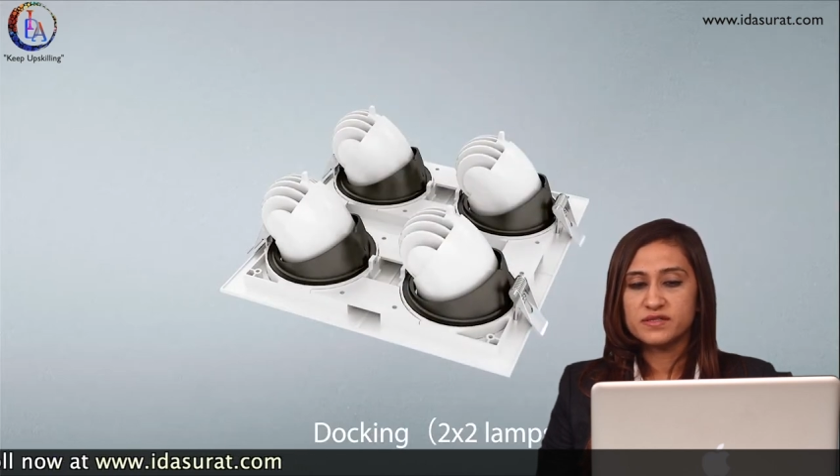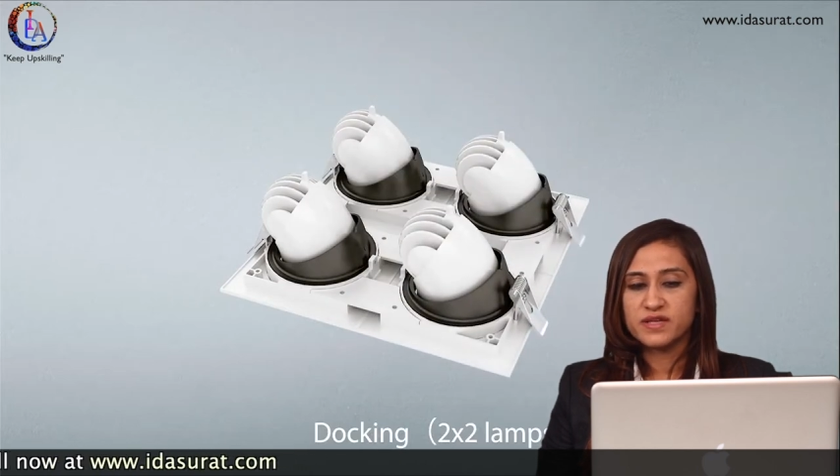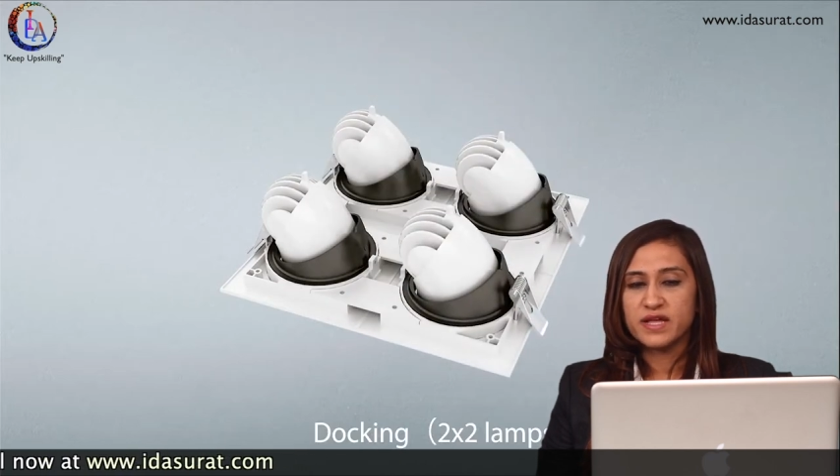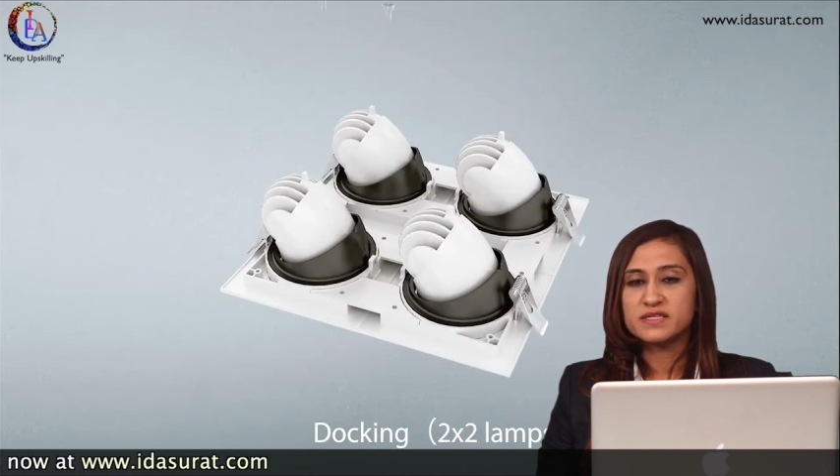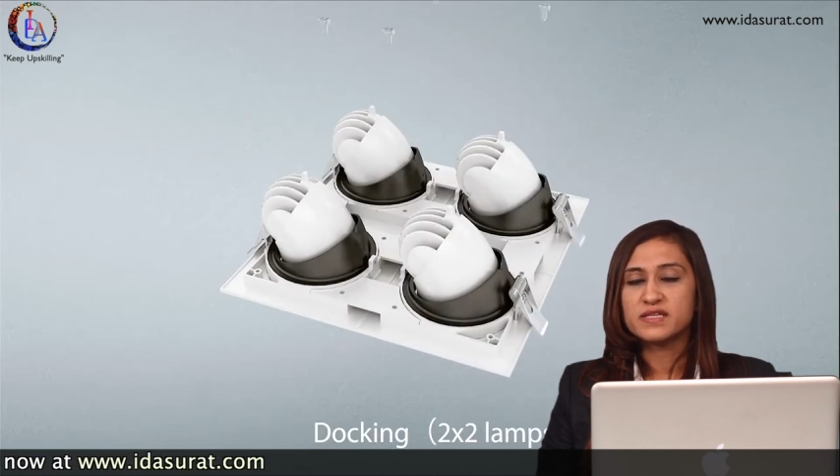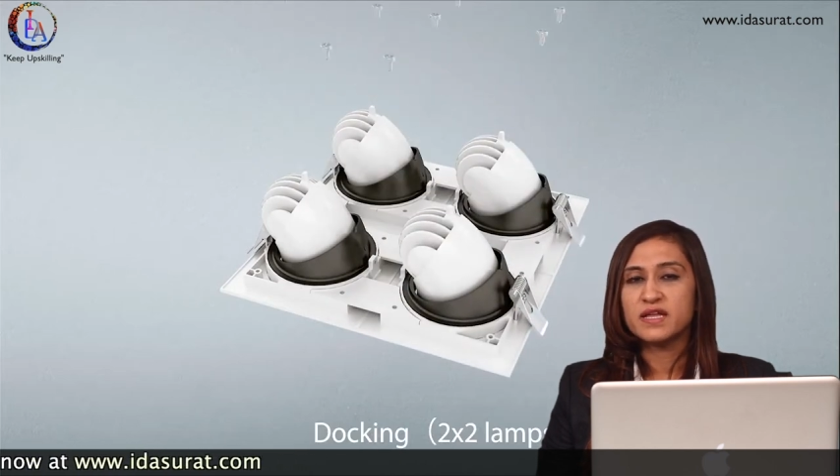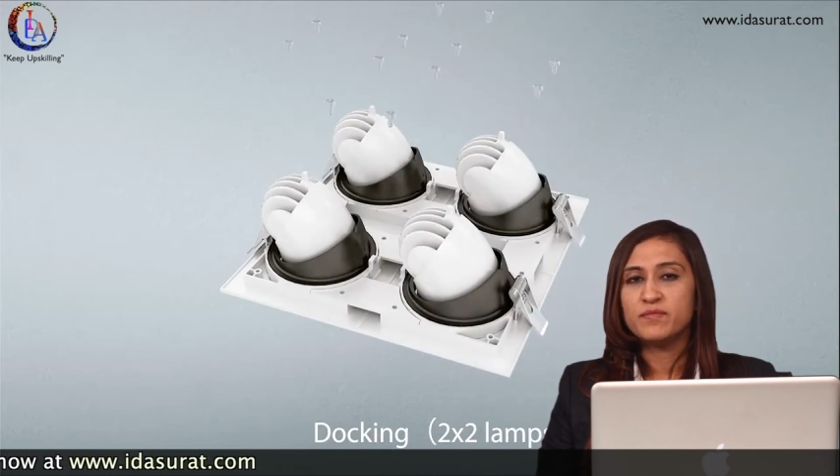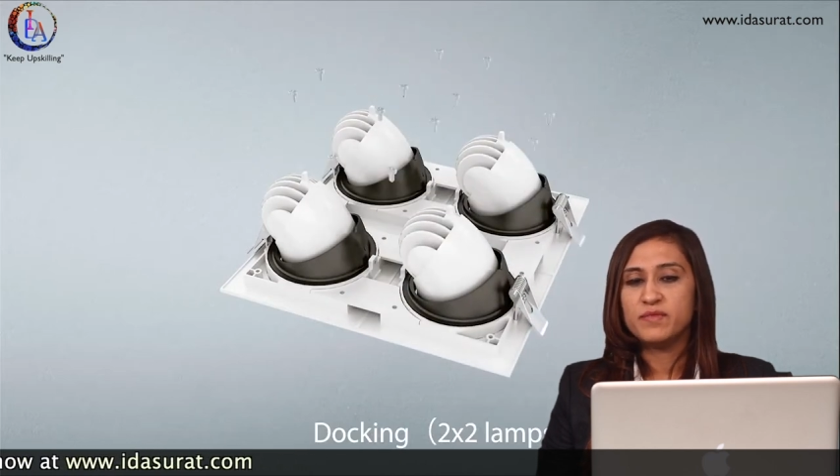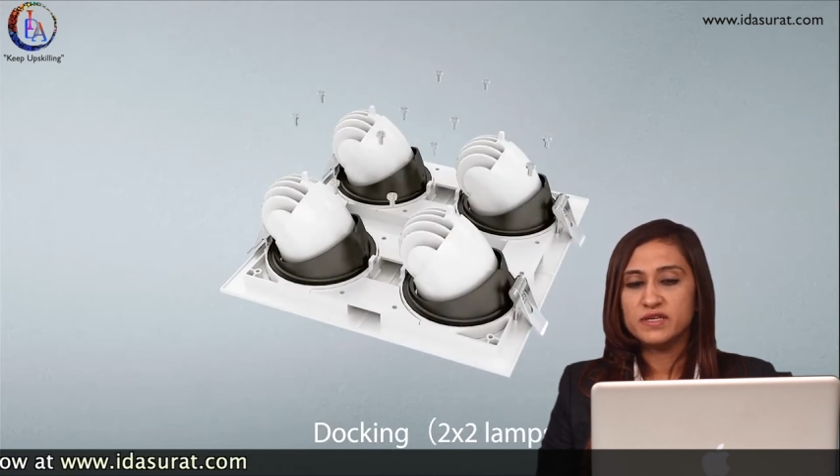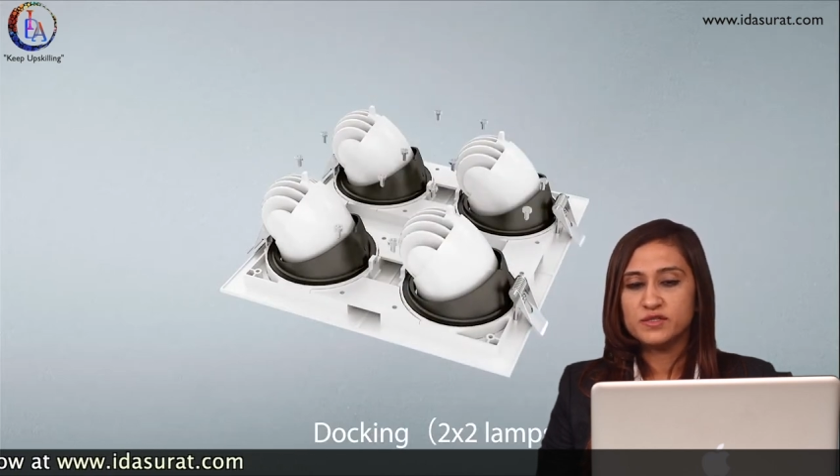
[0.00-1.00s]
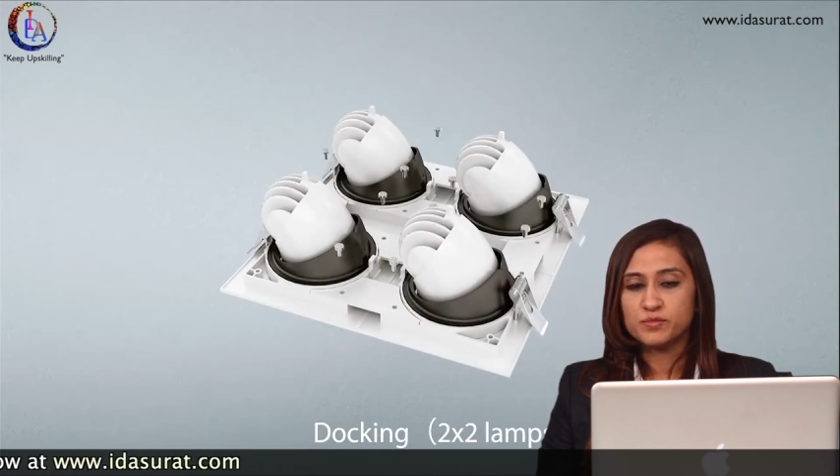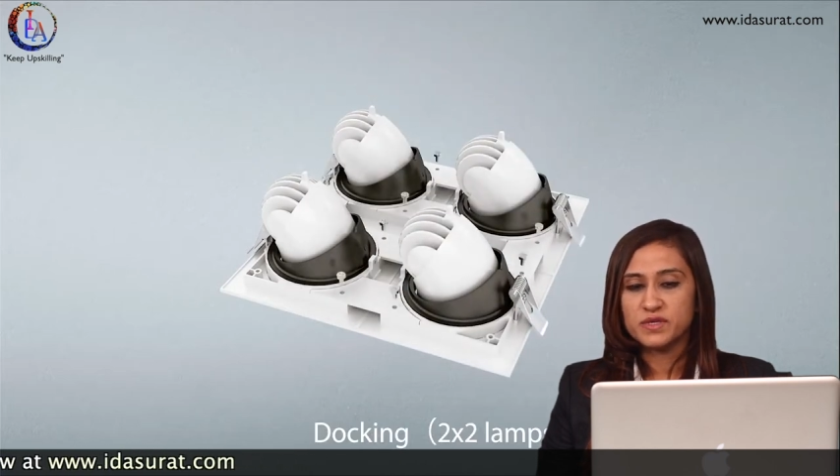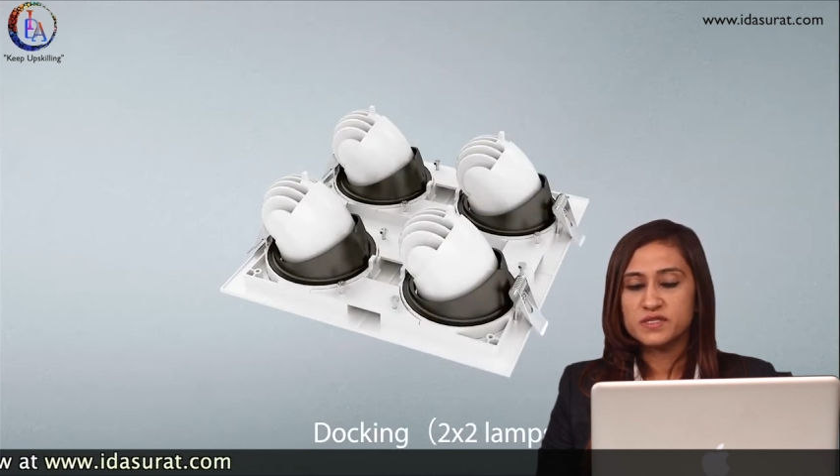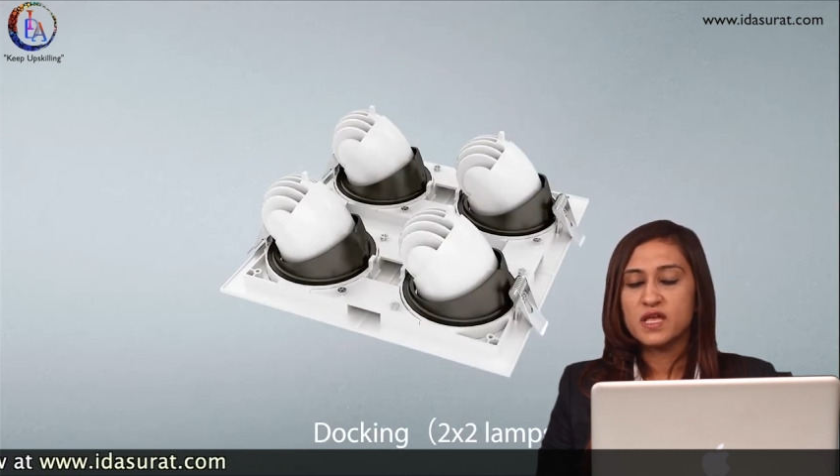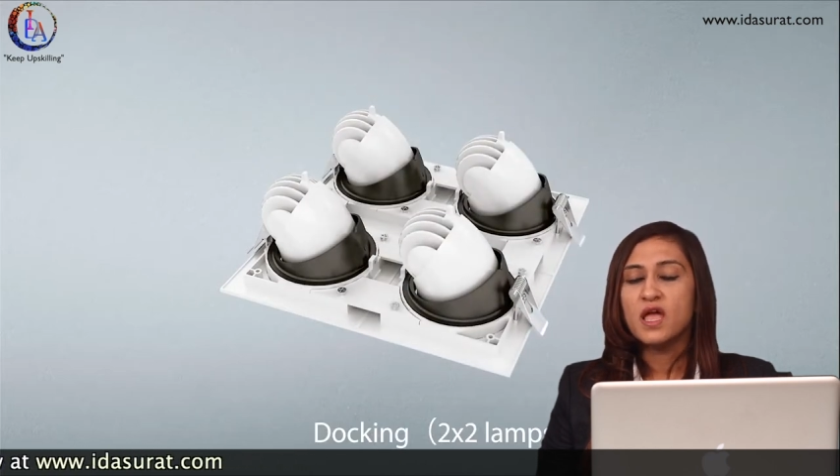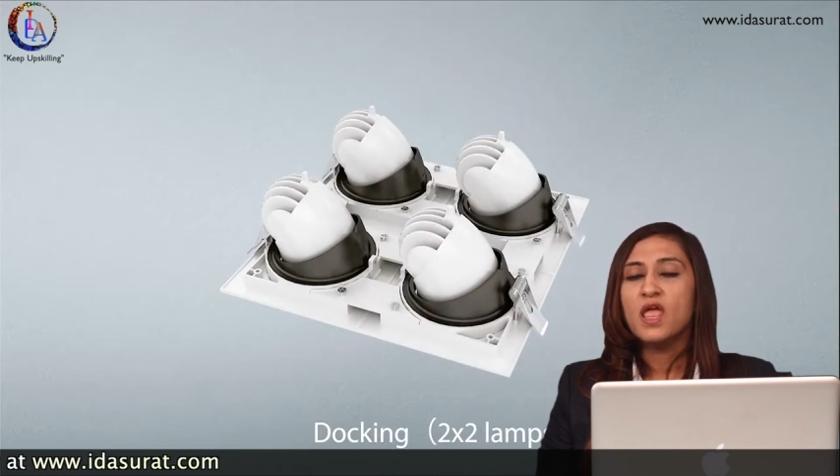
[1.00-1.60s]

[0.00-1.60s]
size and placements,